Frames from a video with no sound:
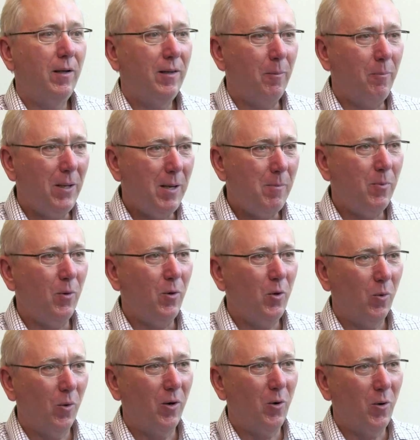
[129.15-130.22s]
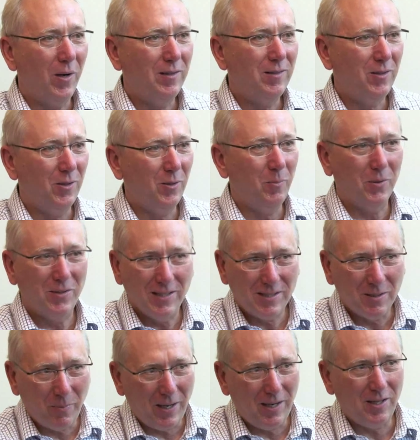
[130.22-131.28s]
the people who are going to
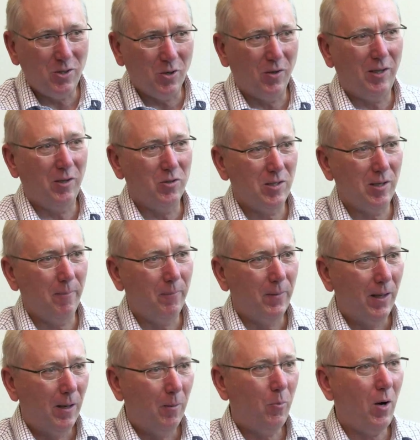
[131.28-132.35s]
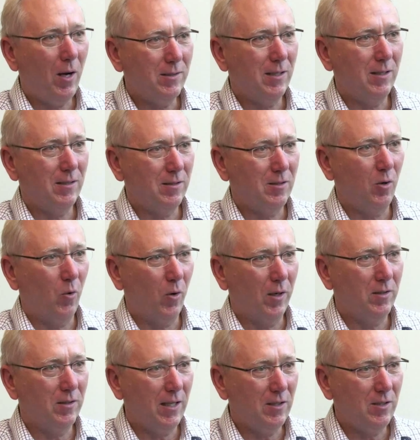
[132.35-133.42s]
participate in your leadership processes and
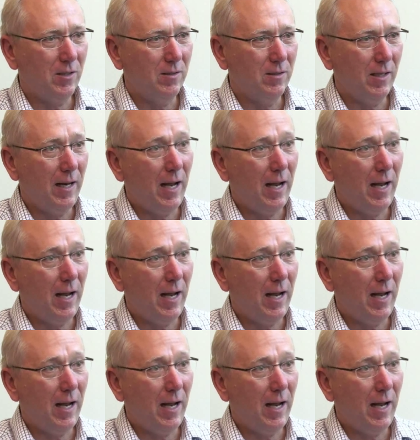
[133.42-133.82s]
organizations,